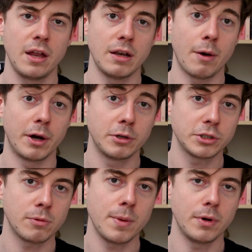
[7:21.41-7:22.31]
Now, I
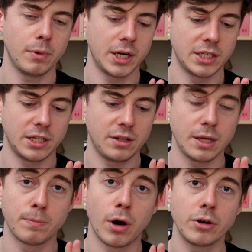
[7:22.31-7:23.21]
also remember when I did
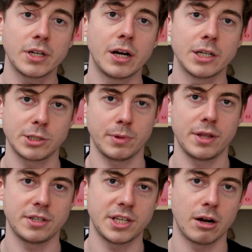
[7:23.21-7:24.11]
the podcast
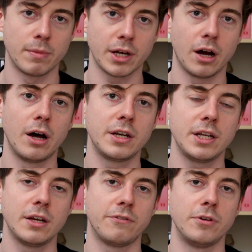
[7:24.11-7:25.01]
with Sarah
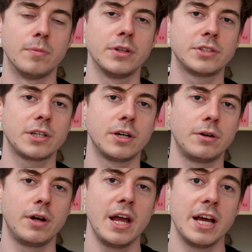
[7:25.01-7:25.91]
McCartney a few months
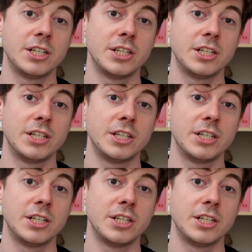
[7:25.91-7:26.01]
ago,